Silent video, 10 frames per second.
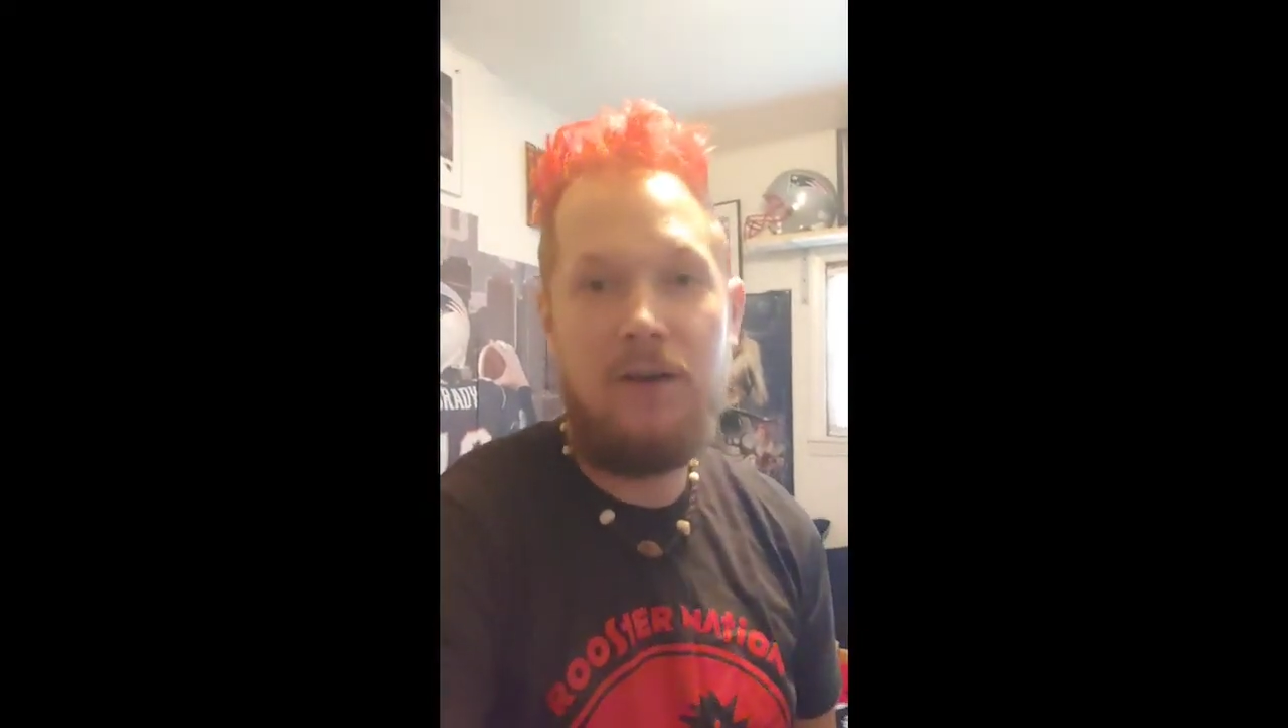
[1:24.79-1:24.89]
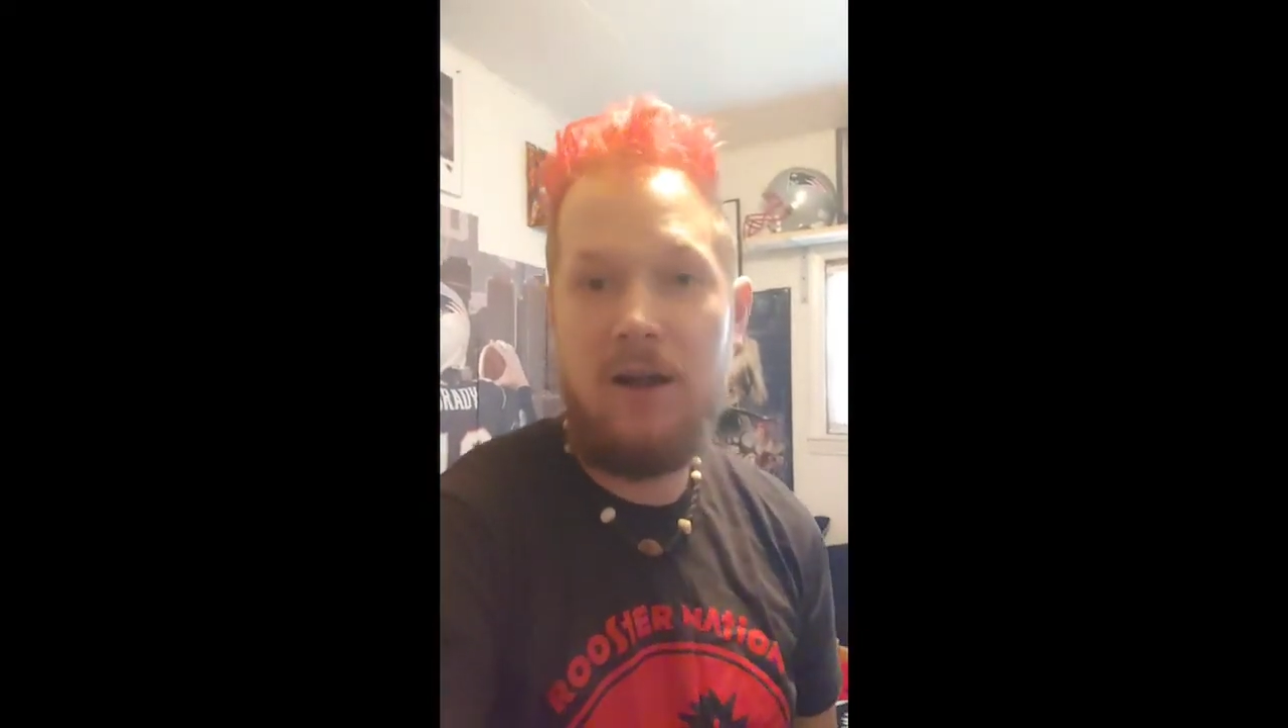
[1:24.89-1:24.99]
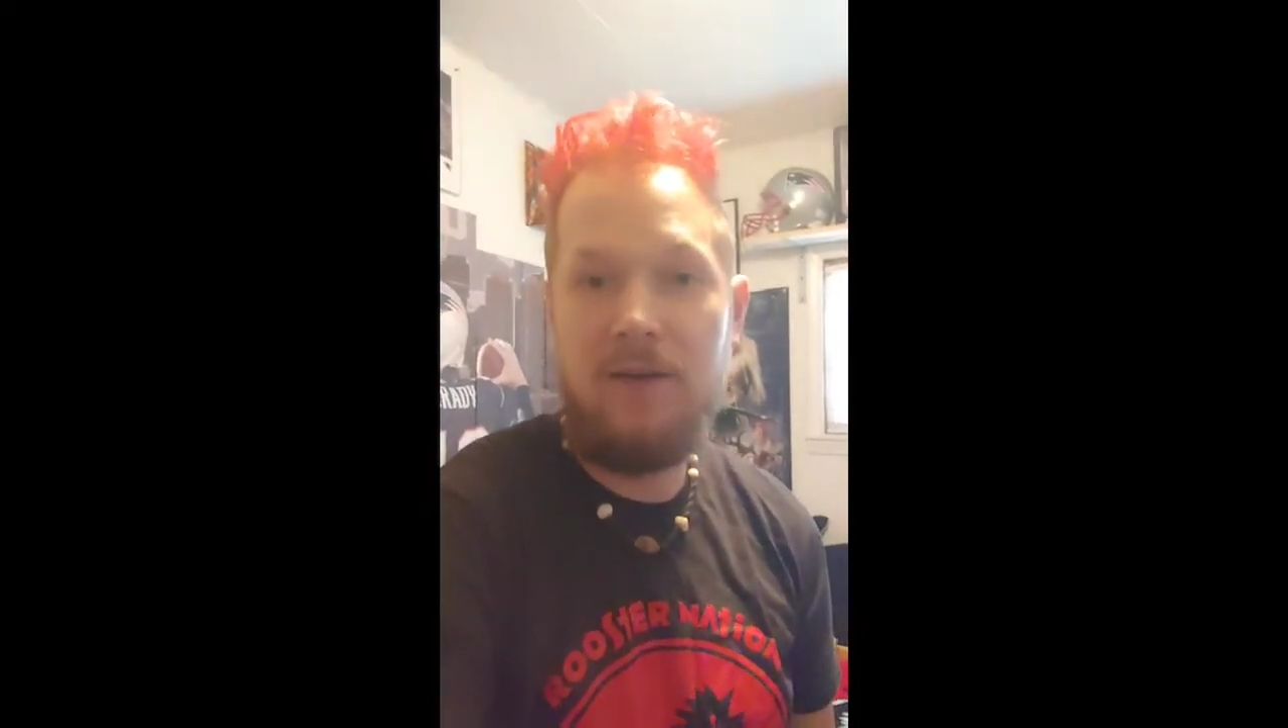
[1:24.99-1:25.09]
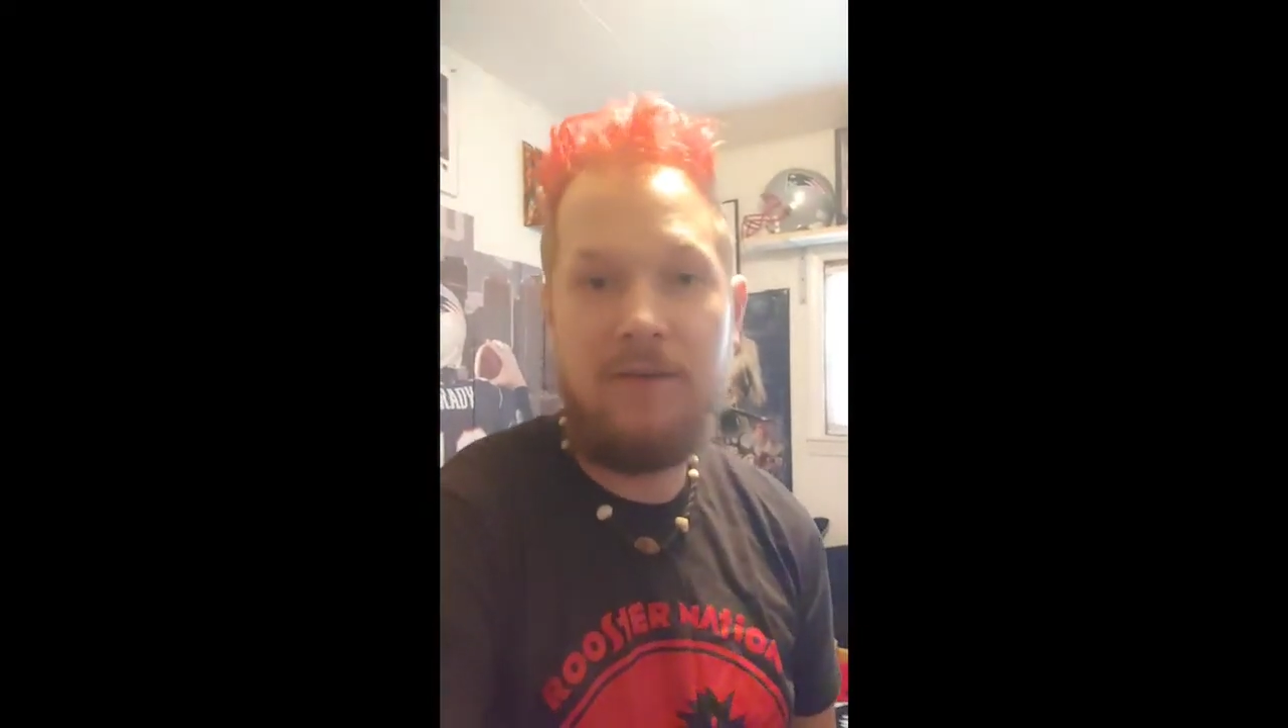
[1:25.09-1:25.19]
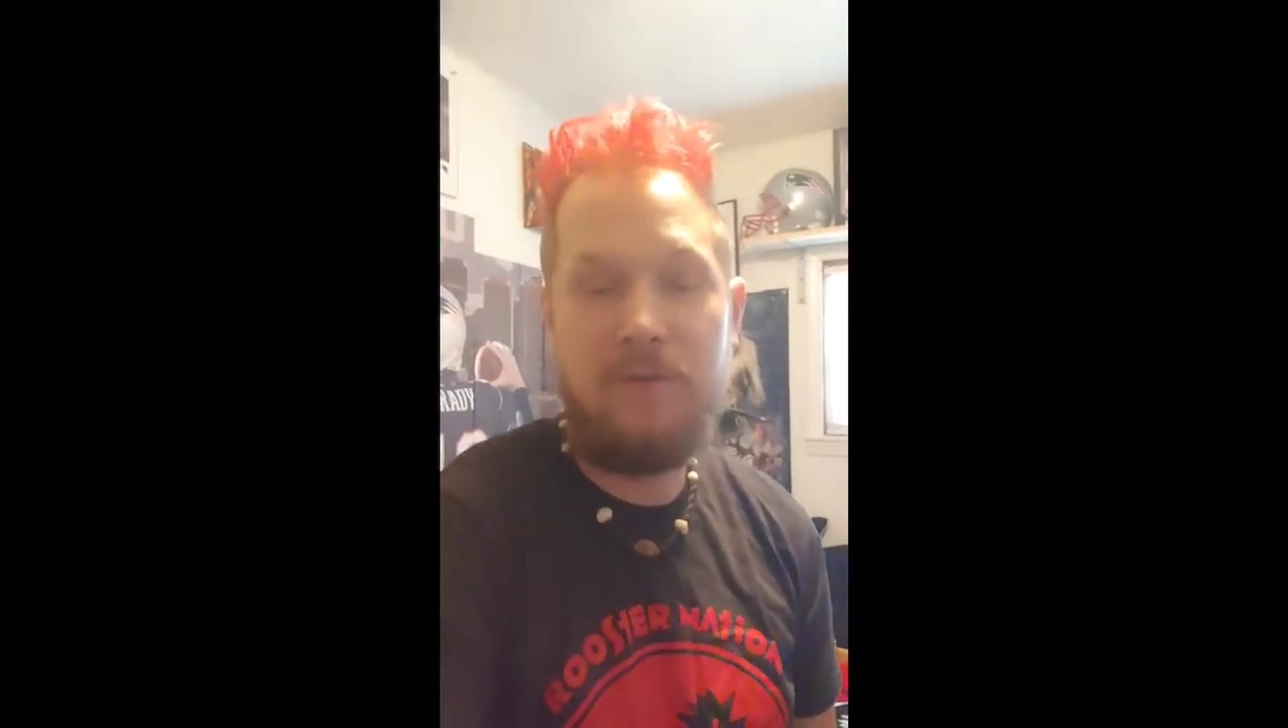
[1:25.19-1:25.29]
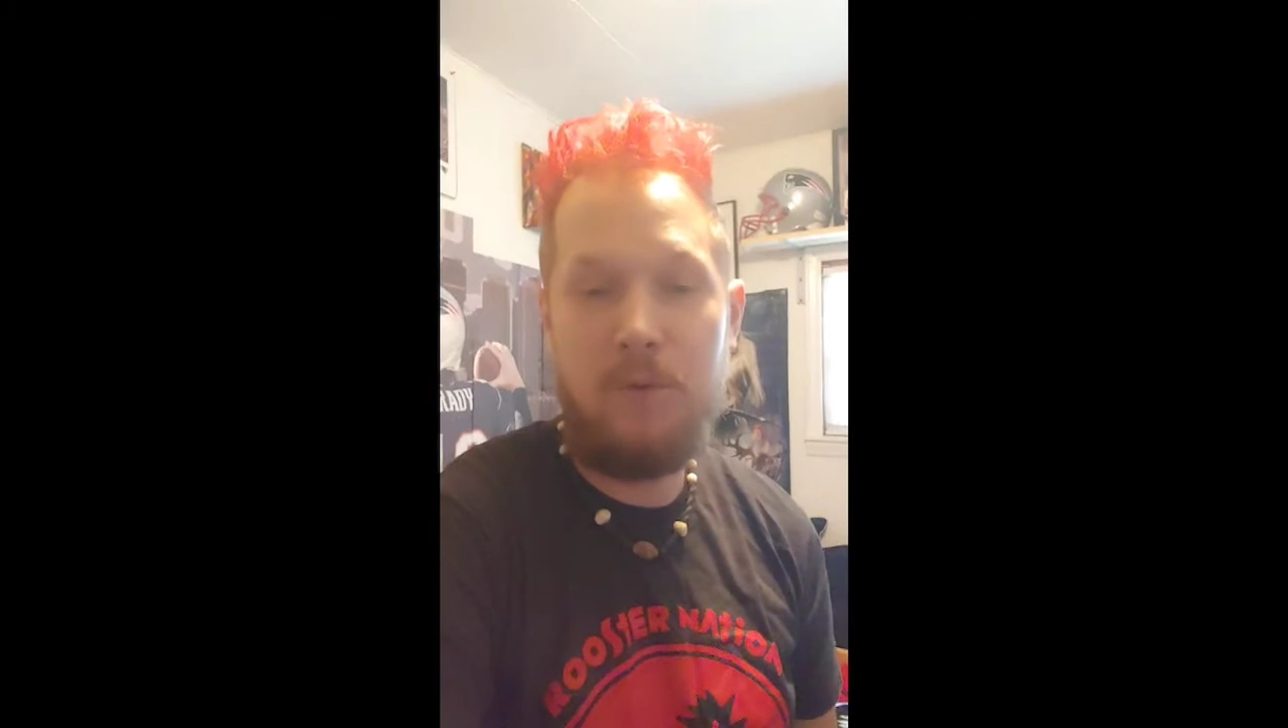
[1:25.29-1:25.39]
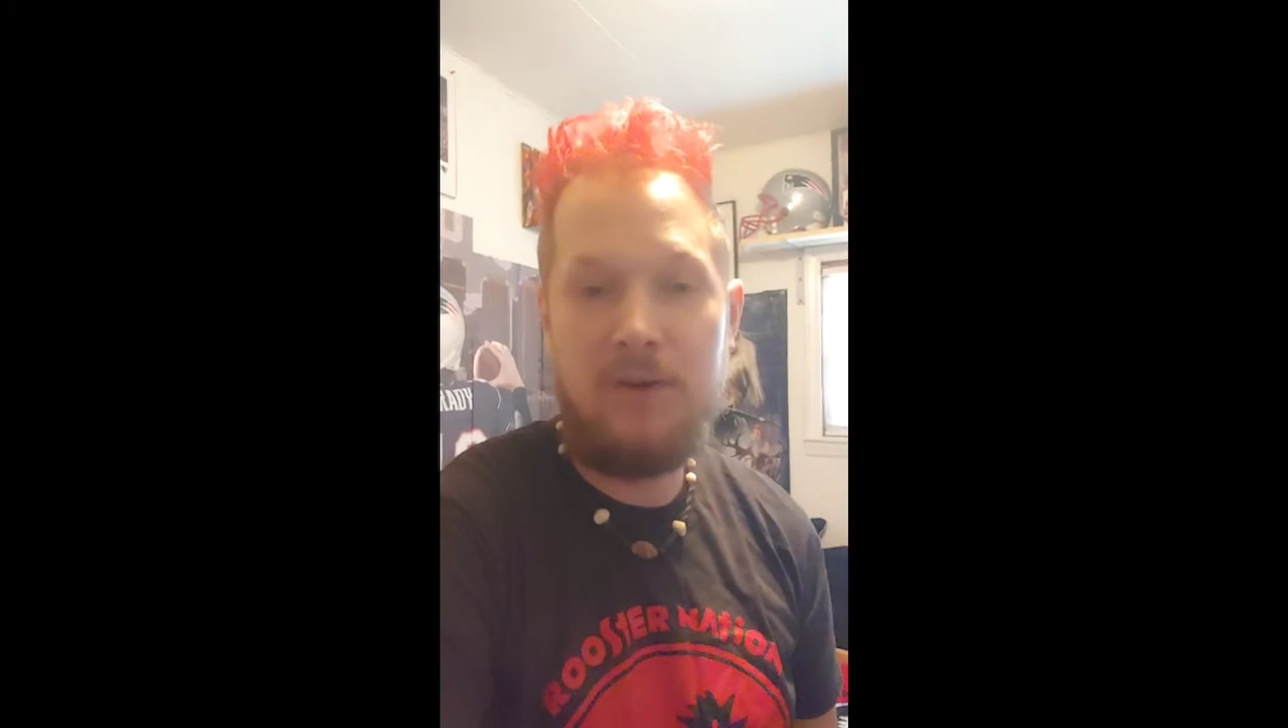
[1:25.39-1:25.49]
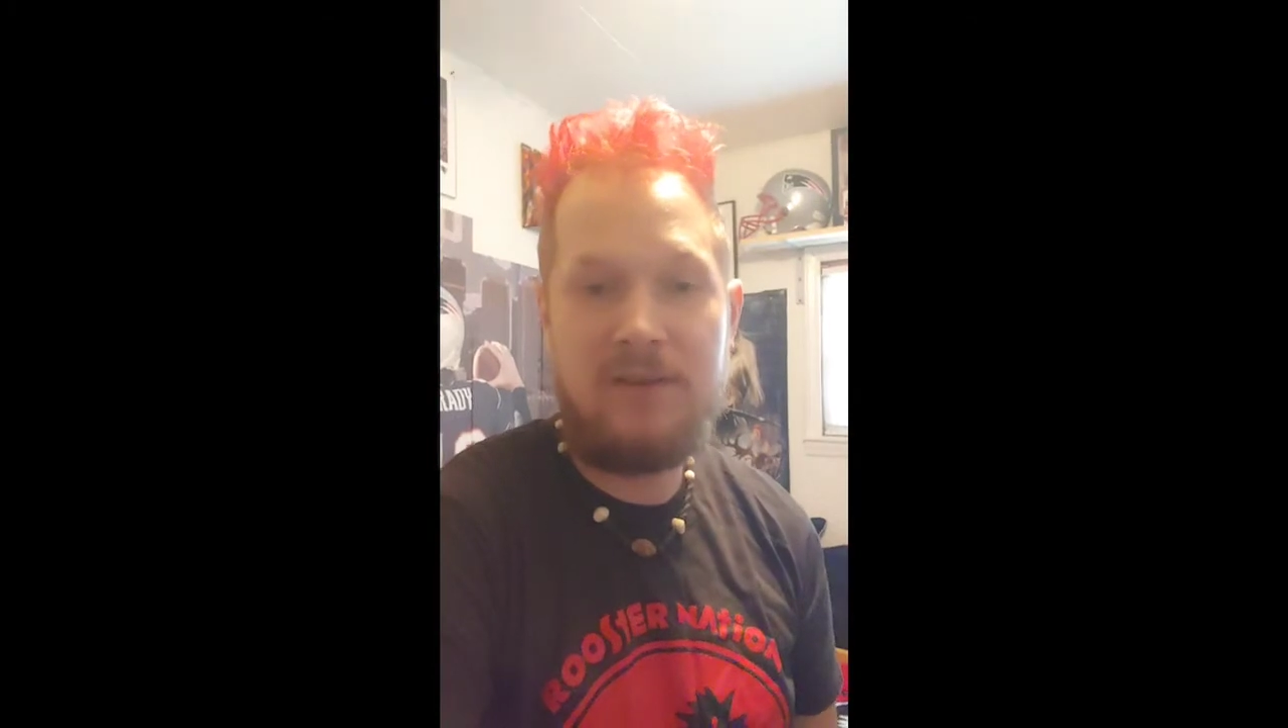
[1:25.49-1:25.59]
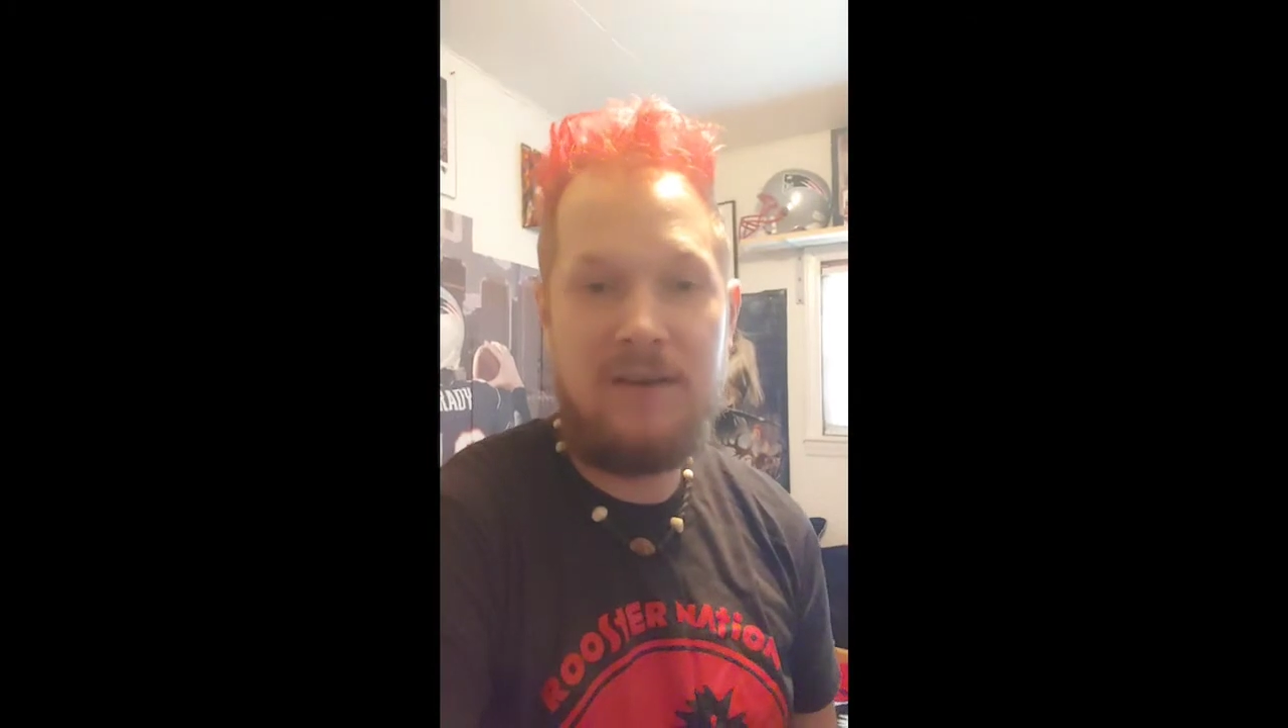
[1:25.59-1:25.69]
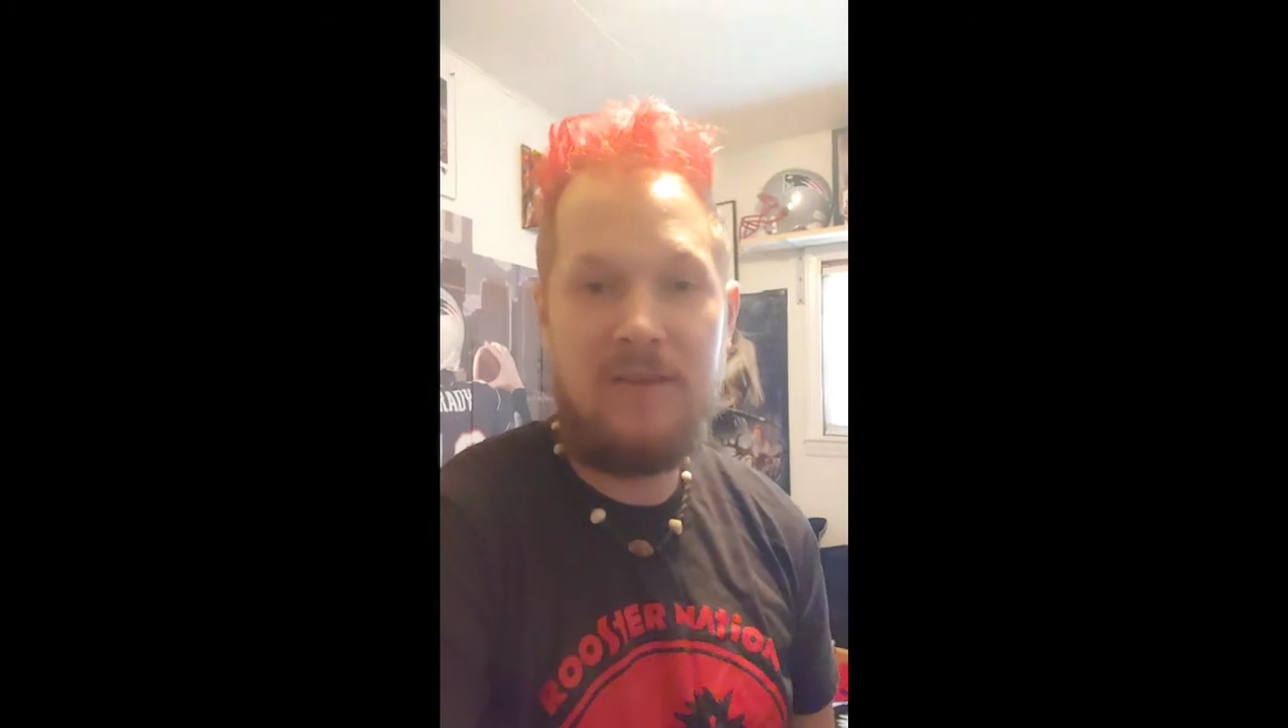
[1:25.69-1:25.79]

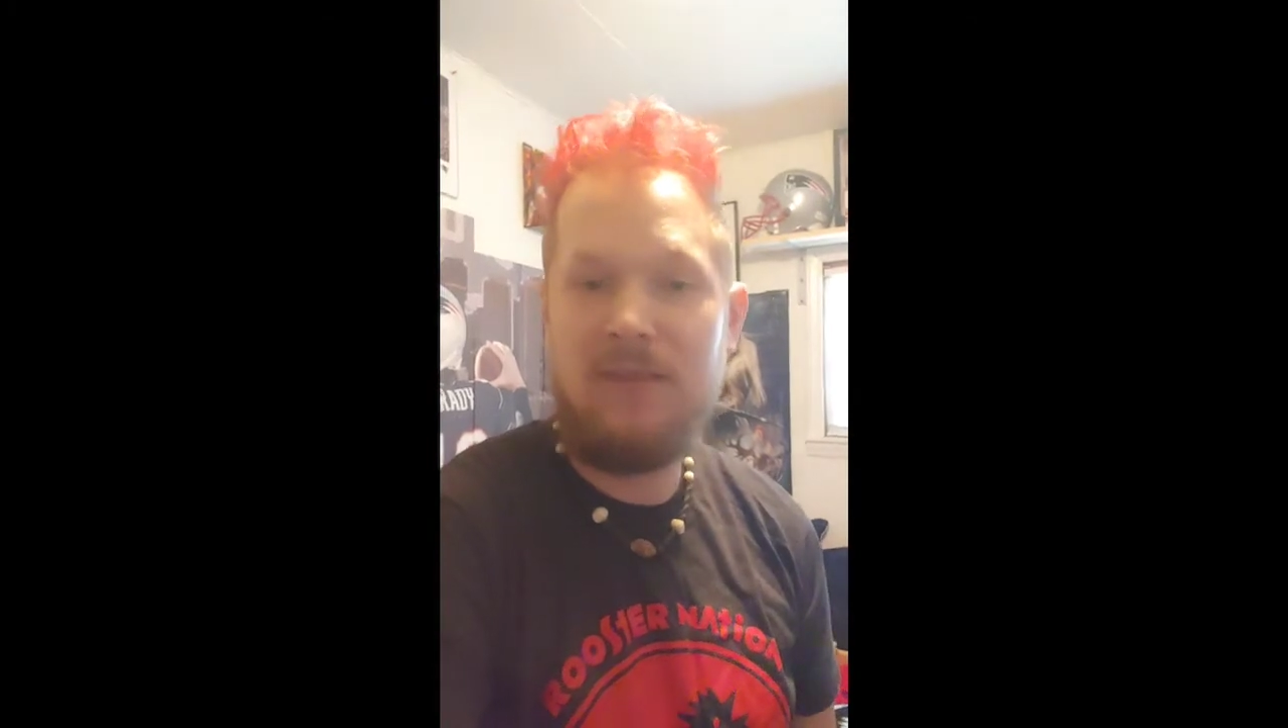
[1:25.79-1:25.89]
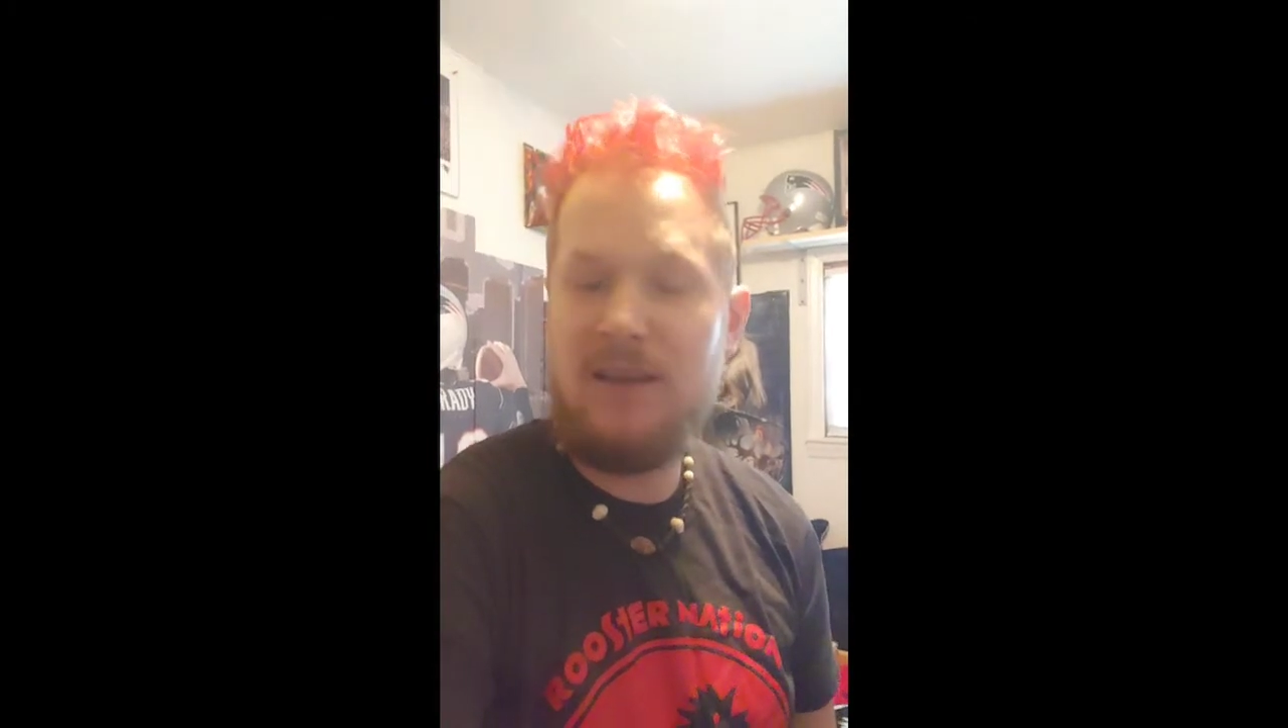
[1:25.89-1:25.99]
147.